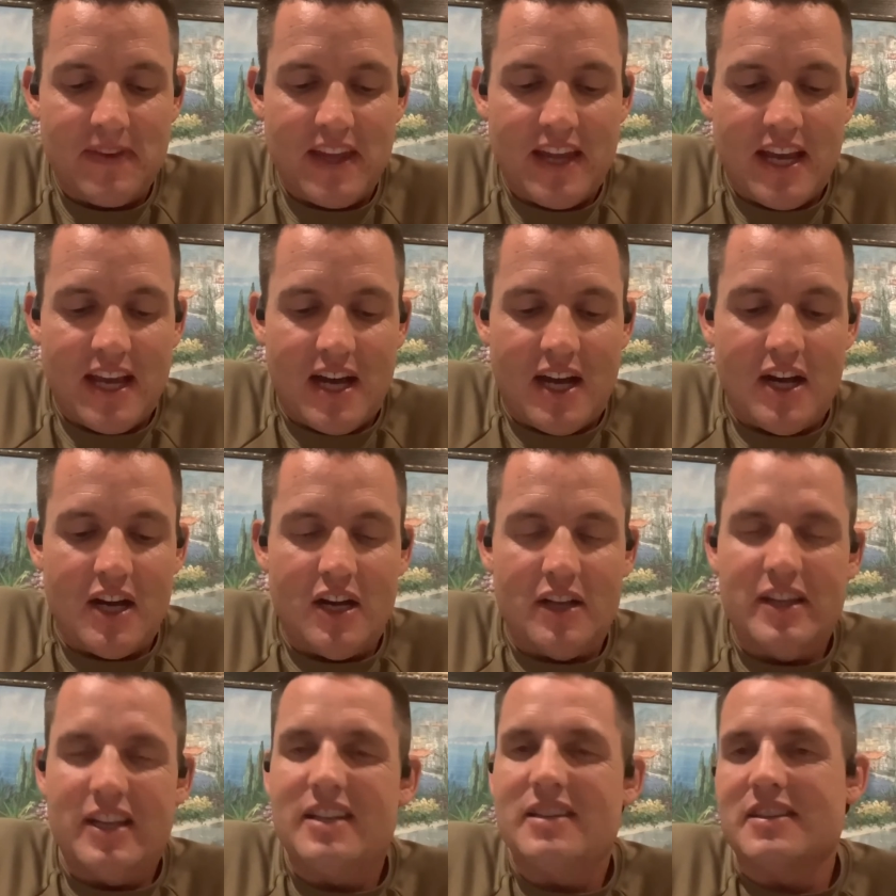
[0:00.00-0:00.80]

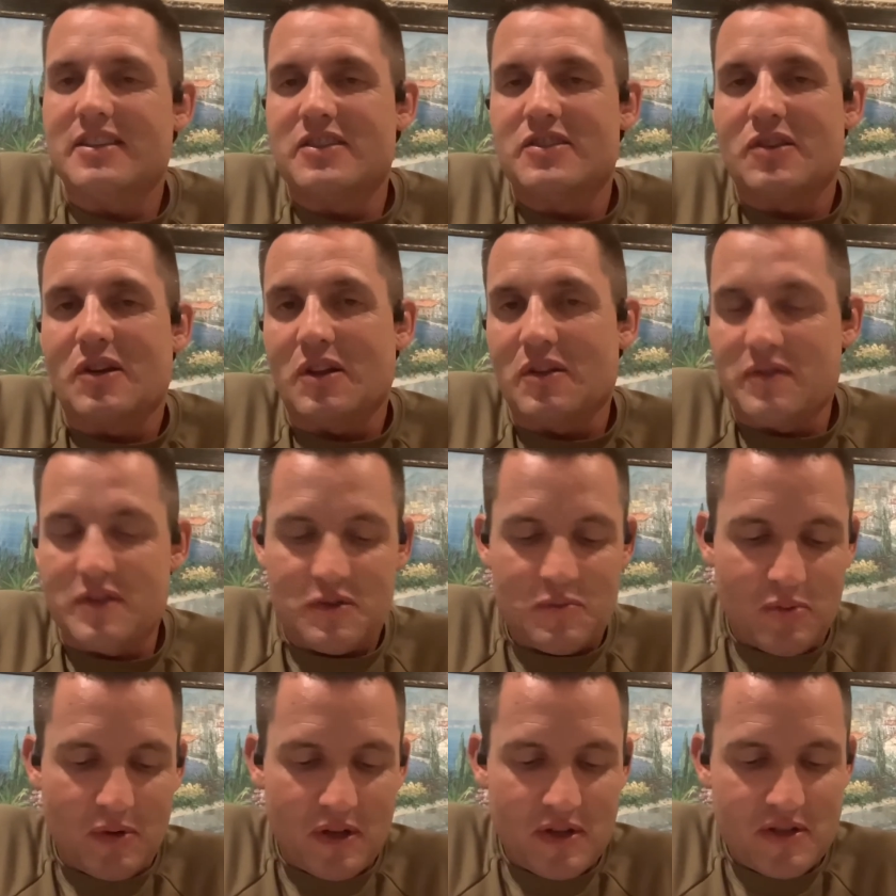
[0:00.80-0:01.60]
And then it lists all of his
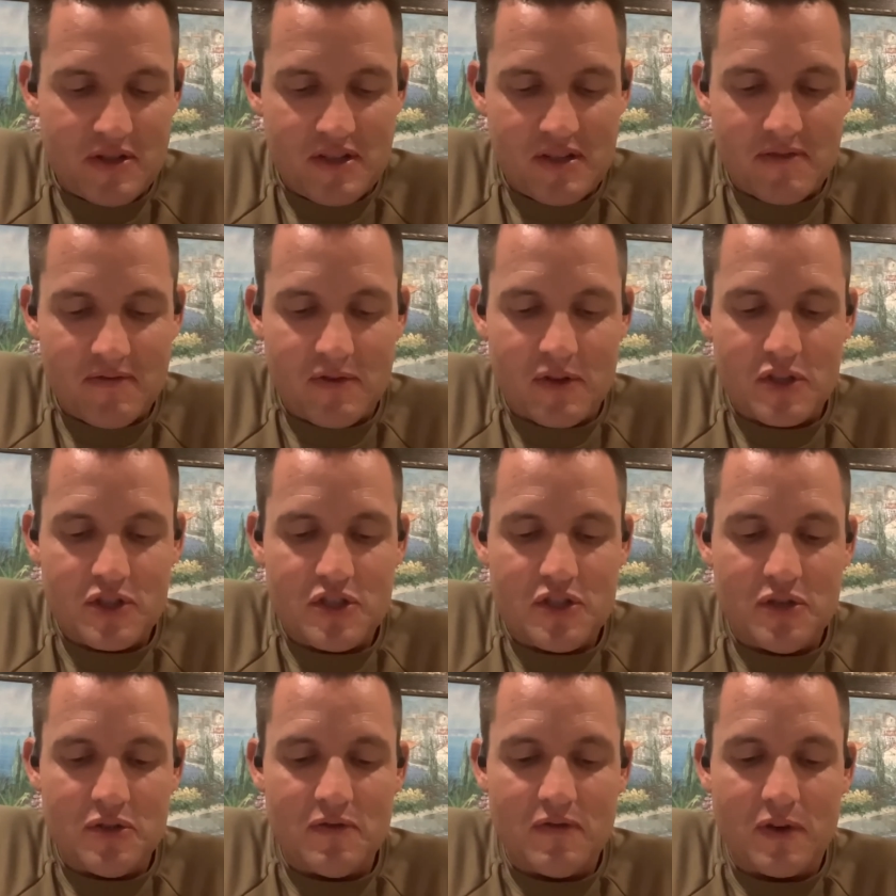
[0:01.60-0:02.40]
brothers there in verse
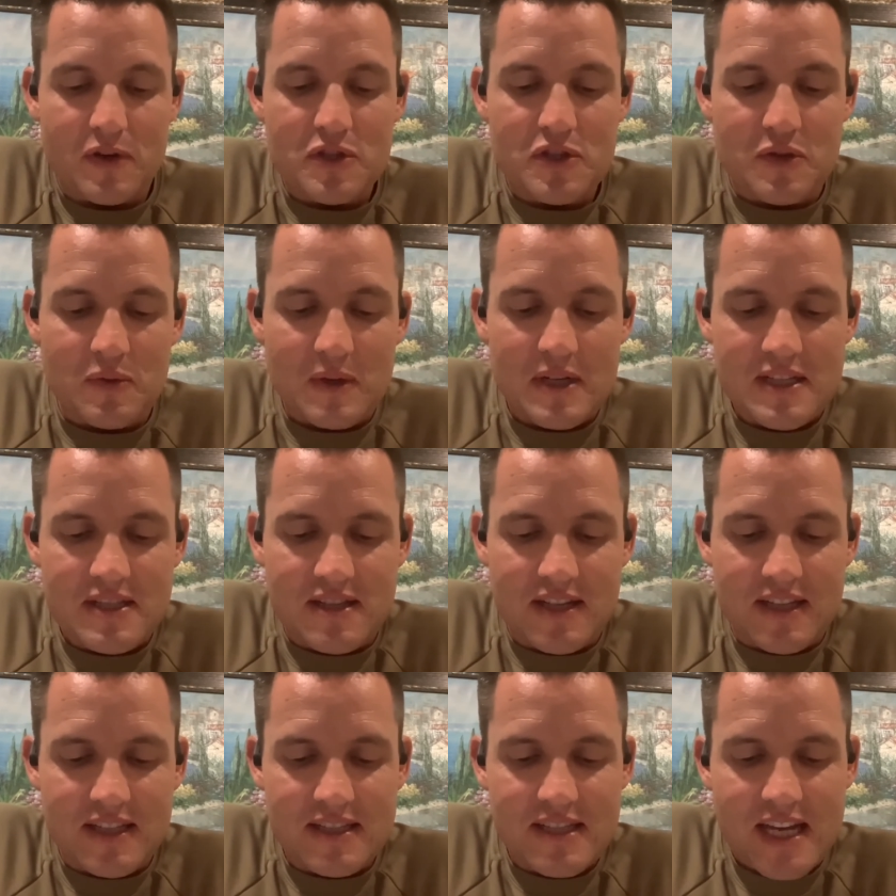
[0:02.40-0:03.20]
2. Verse 3
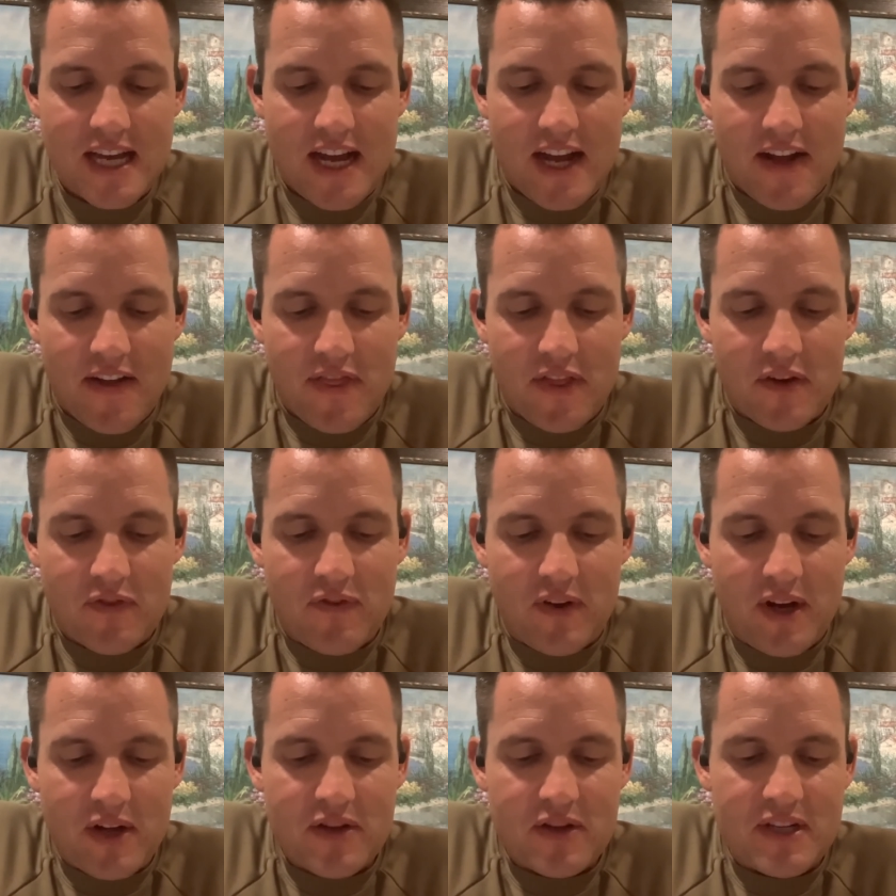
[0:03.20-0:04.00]
says, Their
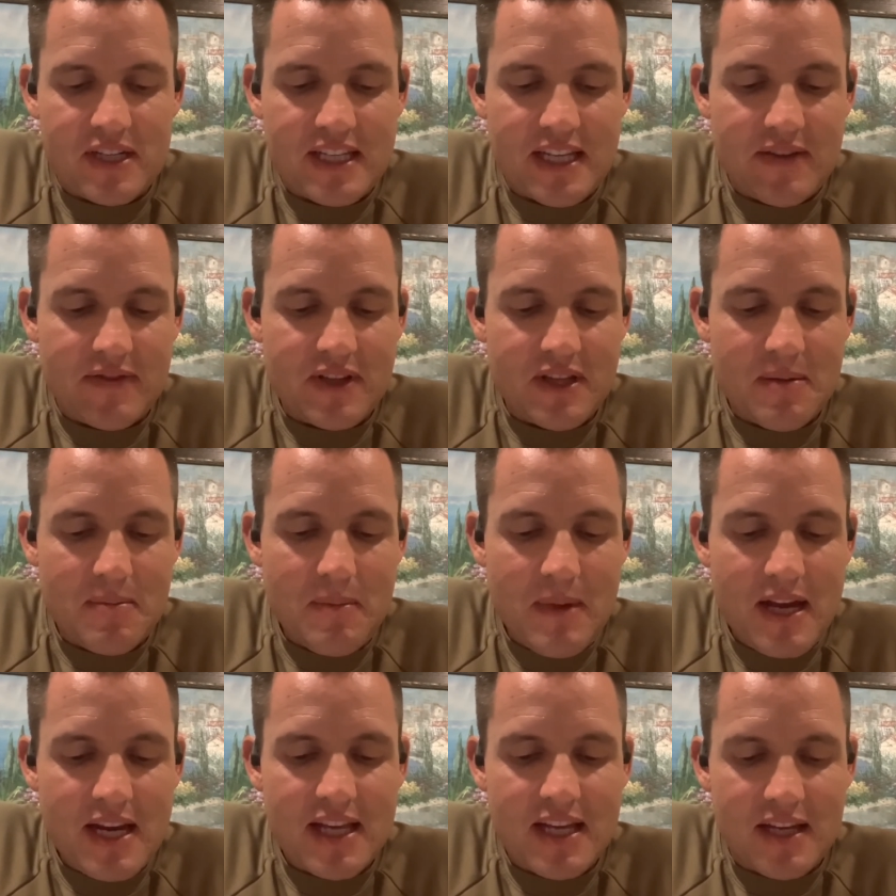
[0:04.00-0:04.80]
father had given them
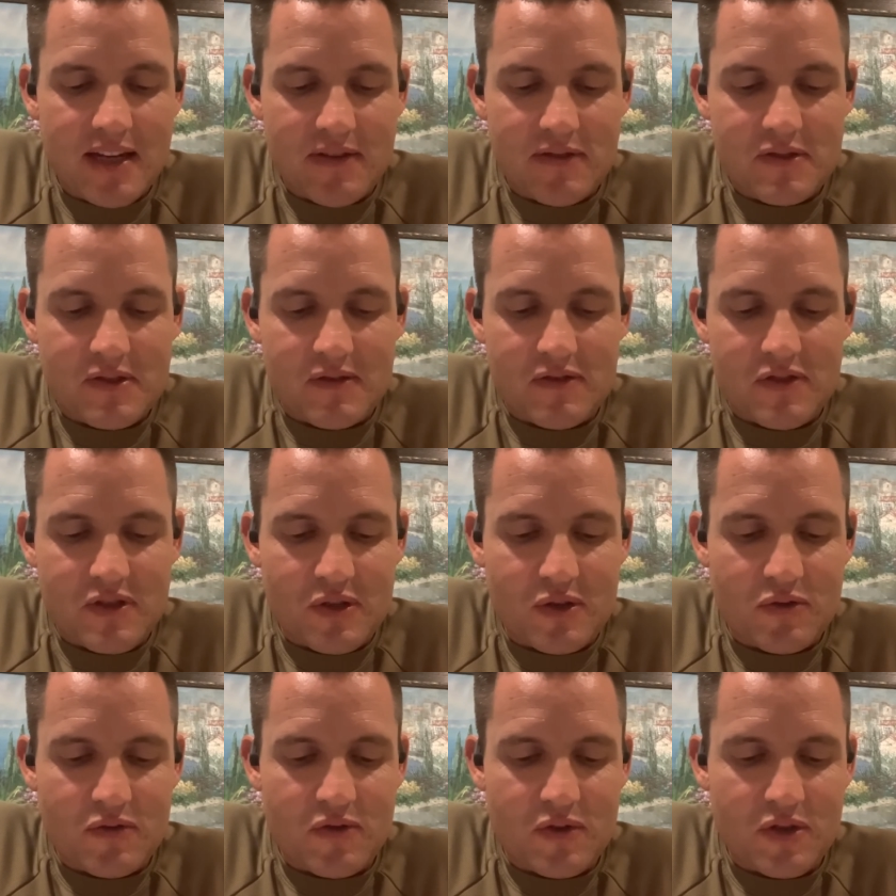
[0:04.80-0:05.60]
many gifts of
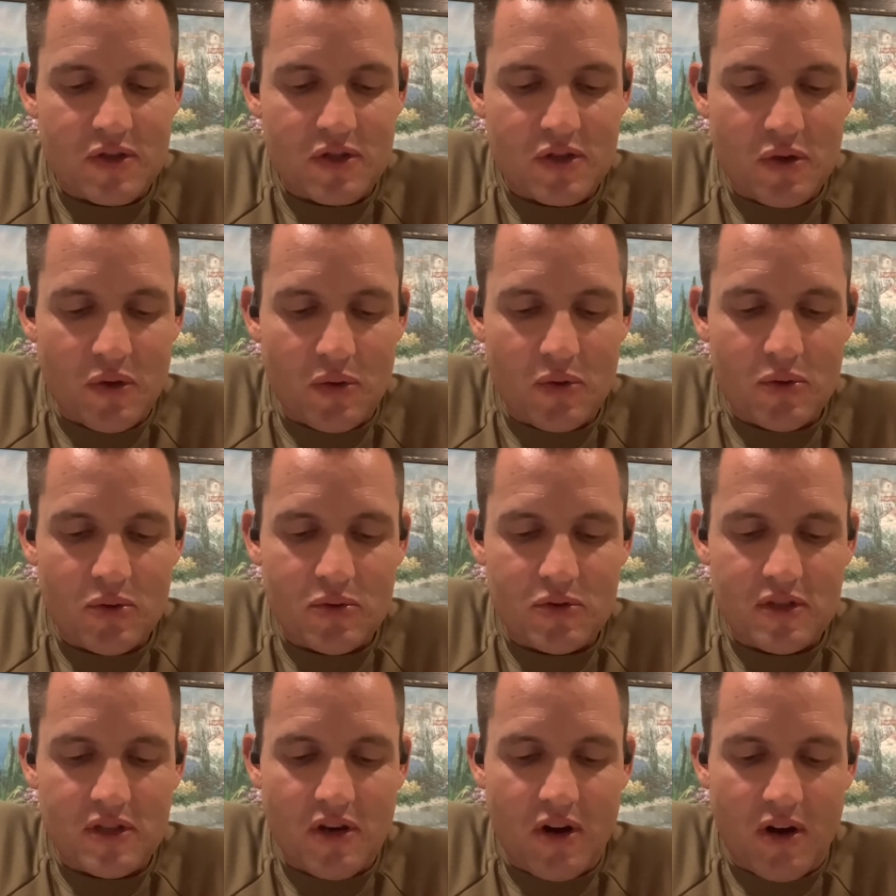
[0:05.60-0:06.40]
silver and
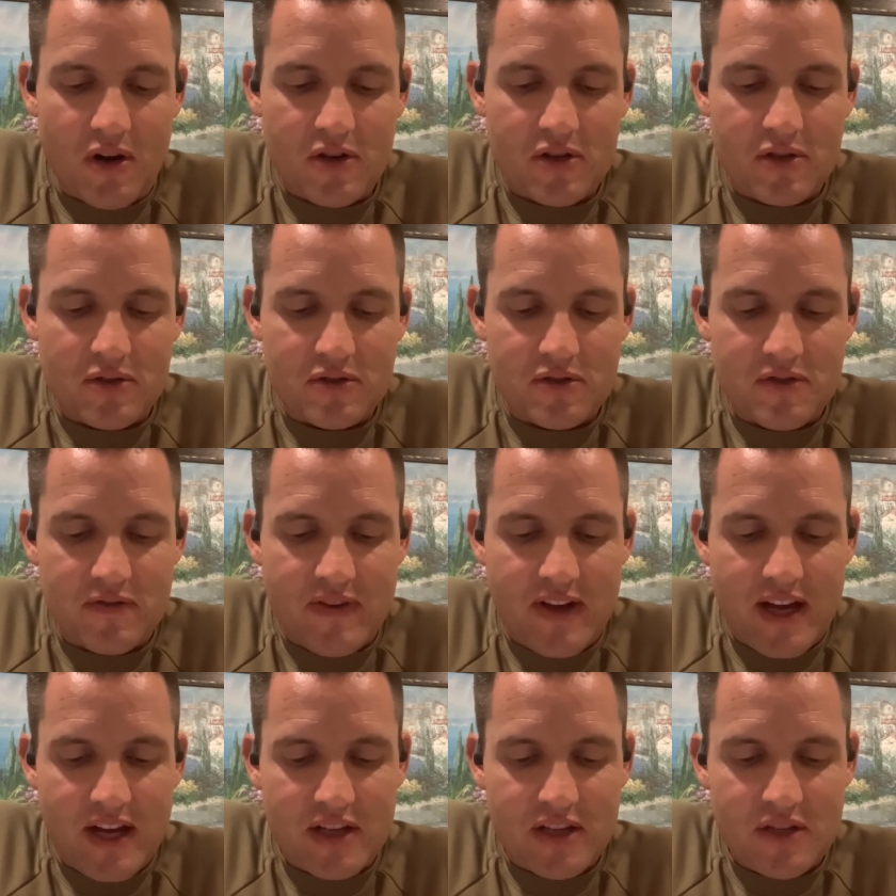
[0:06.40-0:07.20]
gold and articles of
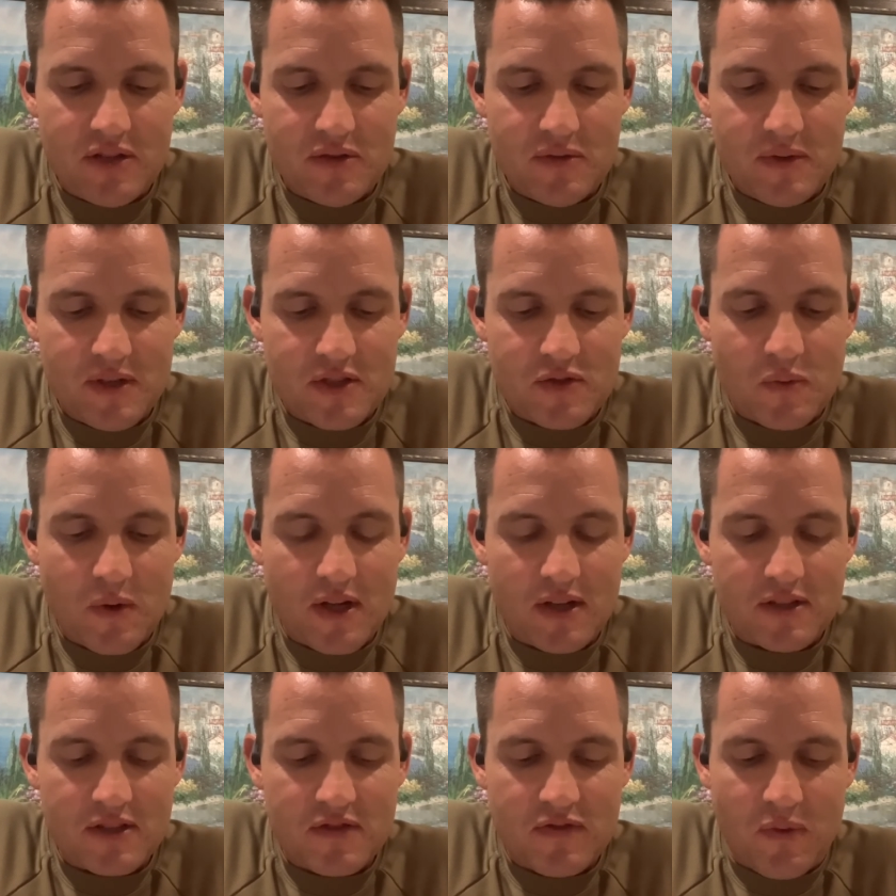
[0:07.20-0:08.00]
value, as
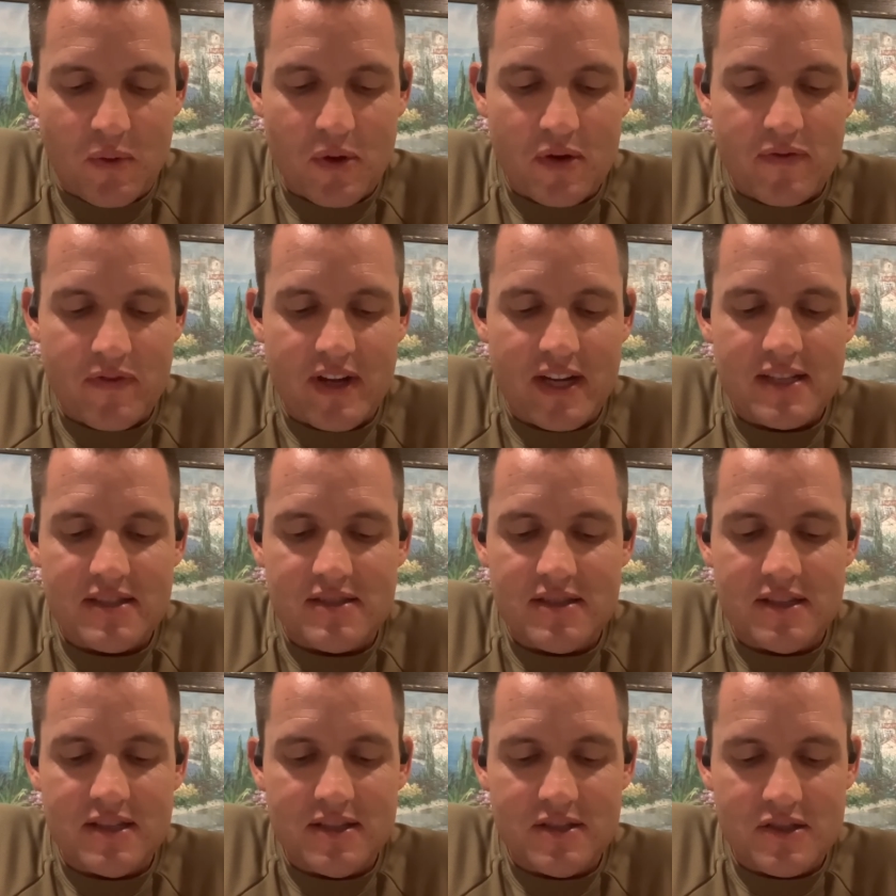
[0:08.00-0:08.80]
well as fortified
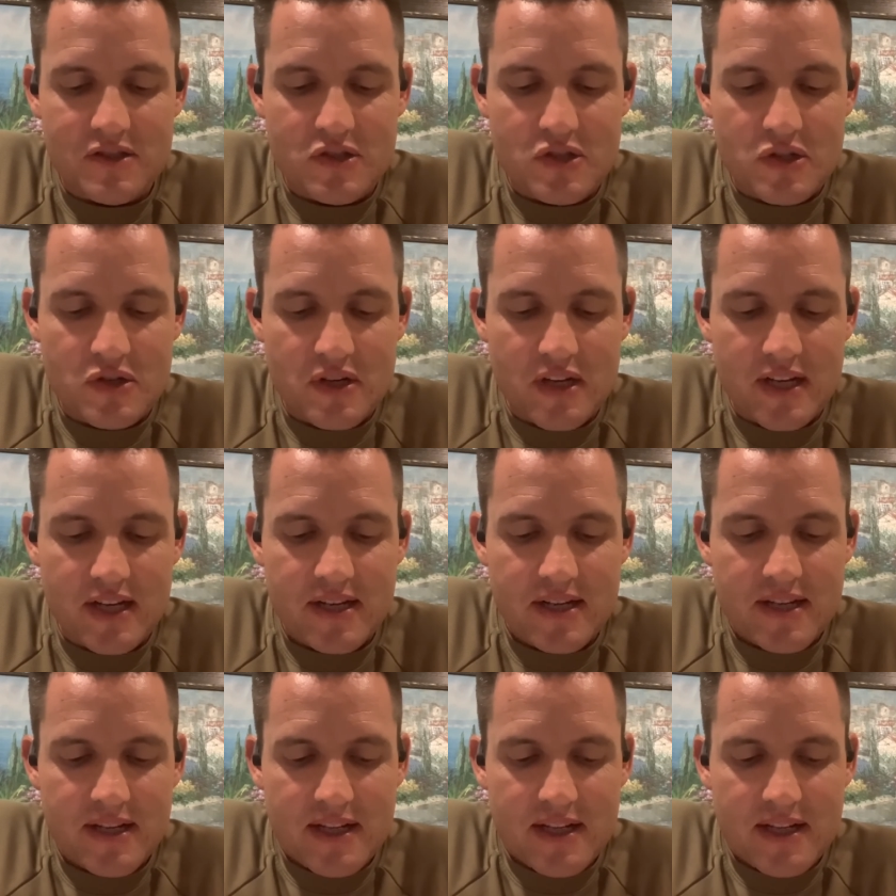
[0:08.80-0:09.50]
cities in Judah.